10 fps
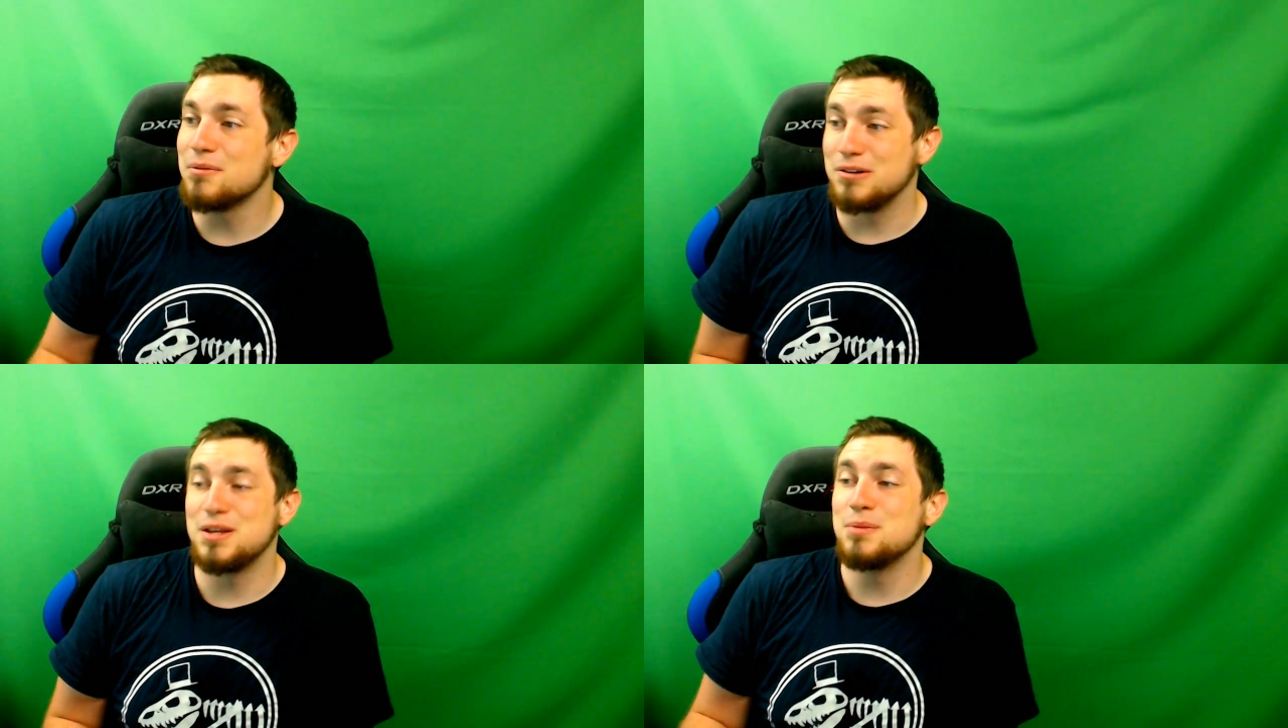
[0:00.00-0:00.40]

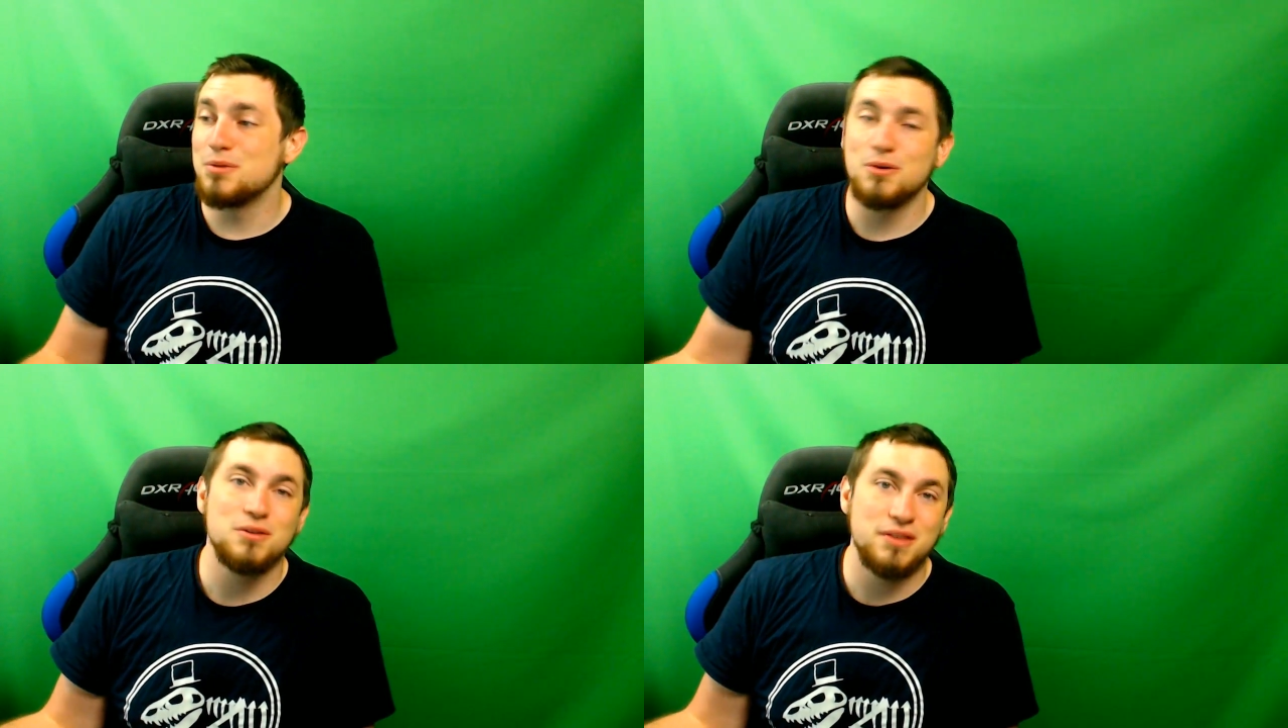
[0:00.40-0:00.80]
I'm going to keep
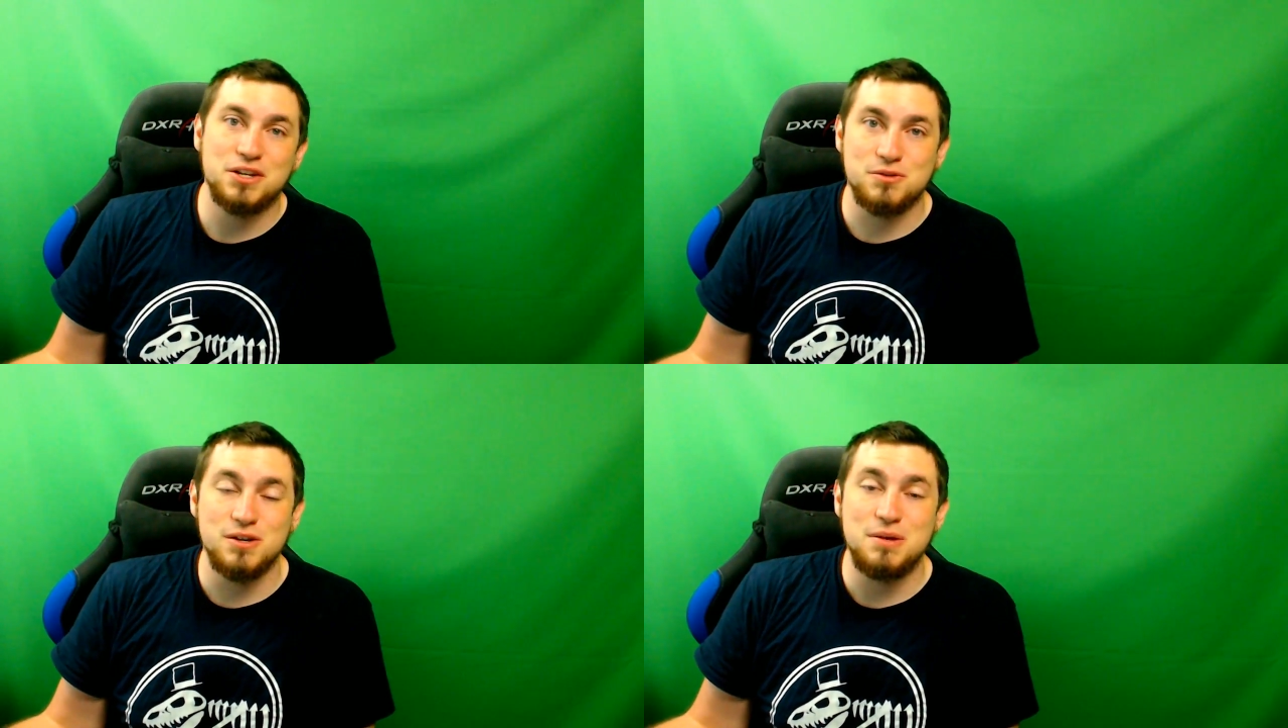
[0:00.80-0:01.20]
going on
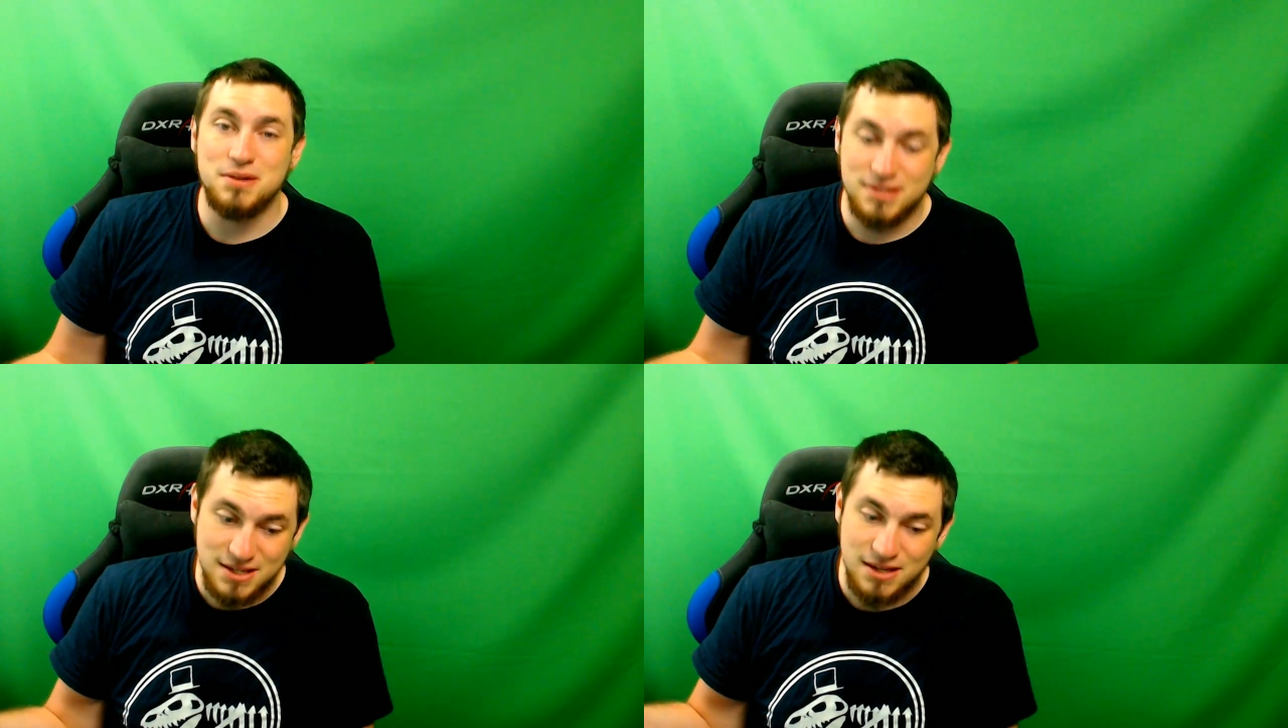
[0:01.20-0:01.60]
that
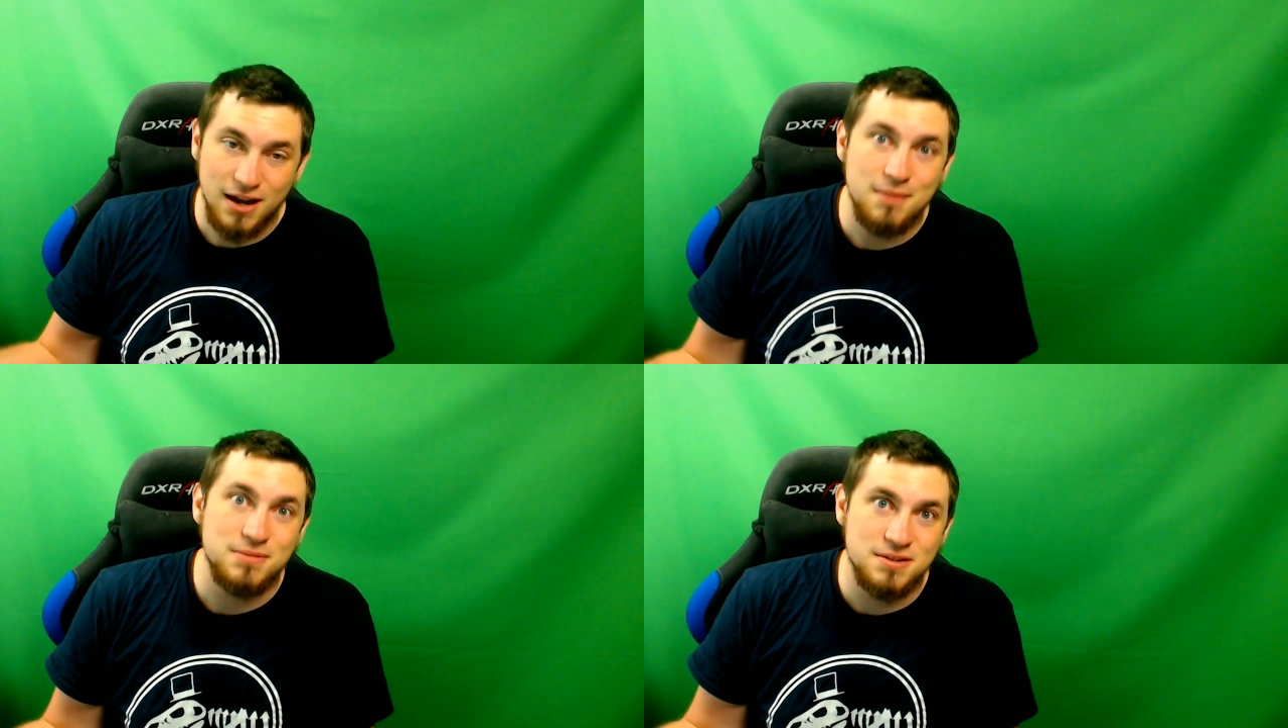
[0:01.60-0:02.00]
stream because that's
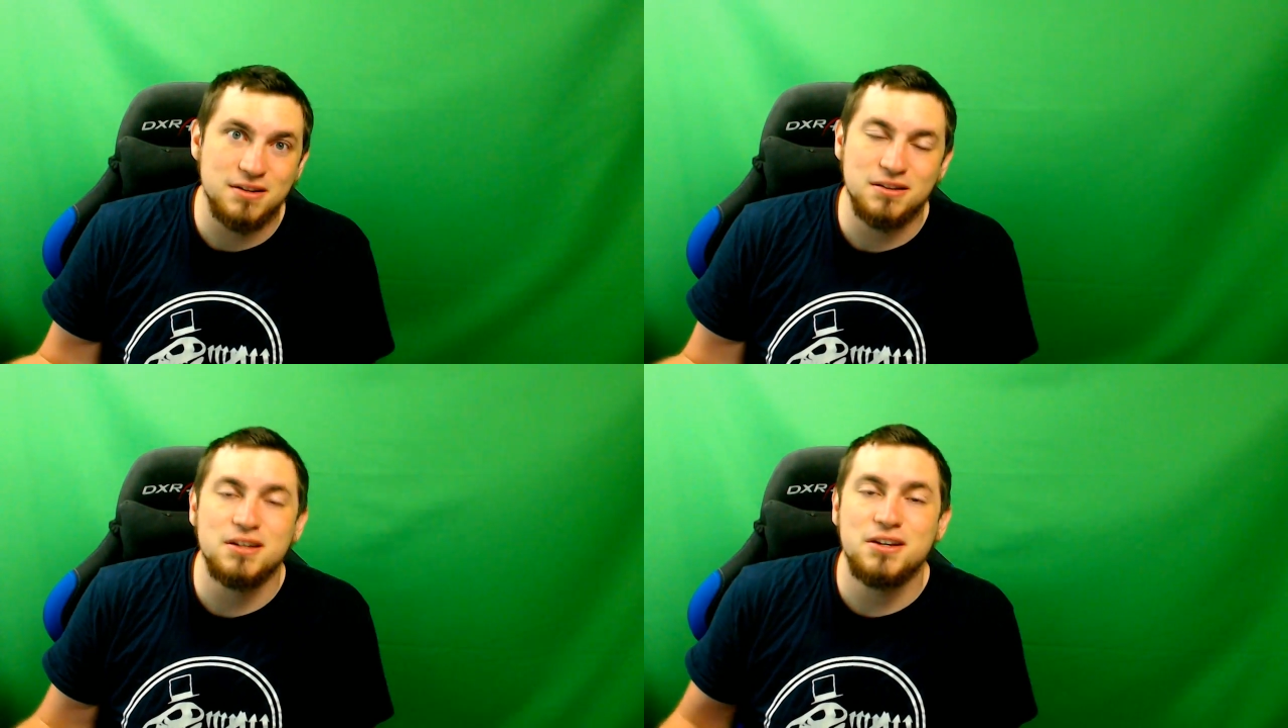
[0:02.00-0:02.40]
hype
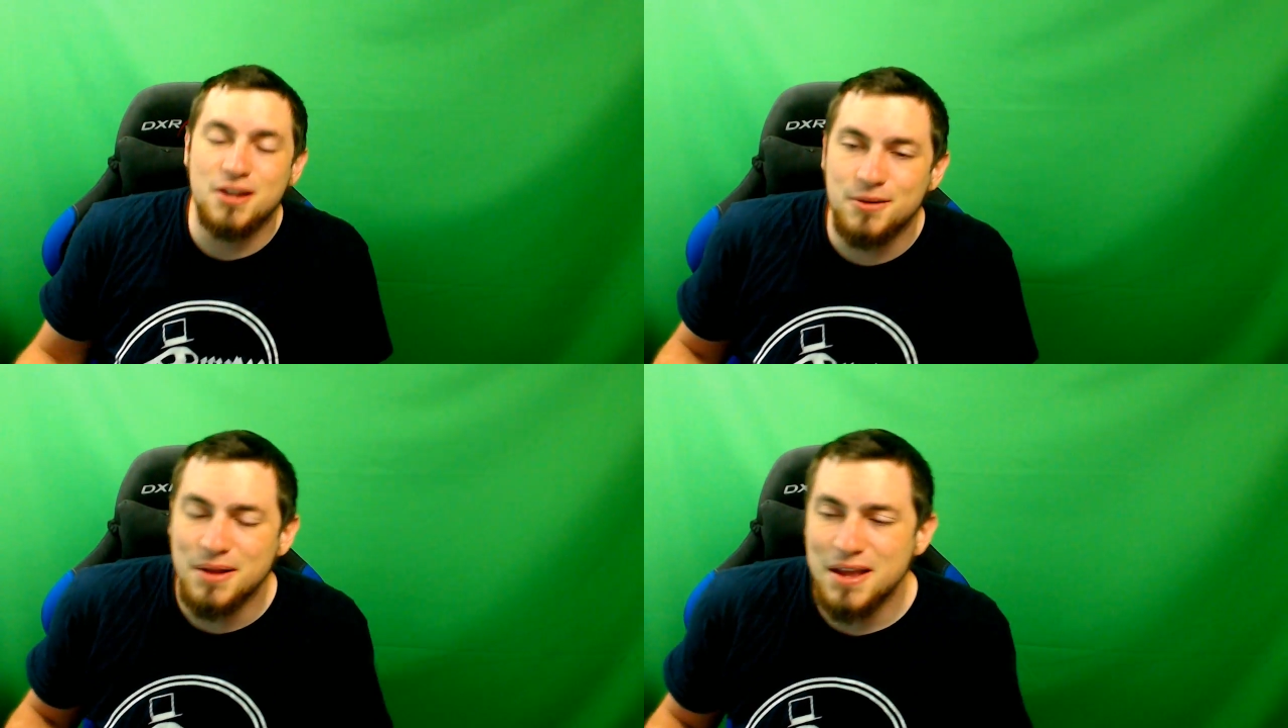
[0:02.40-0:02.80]
suddenly.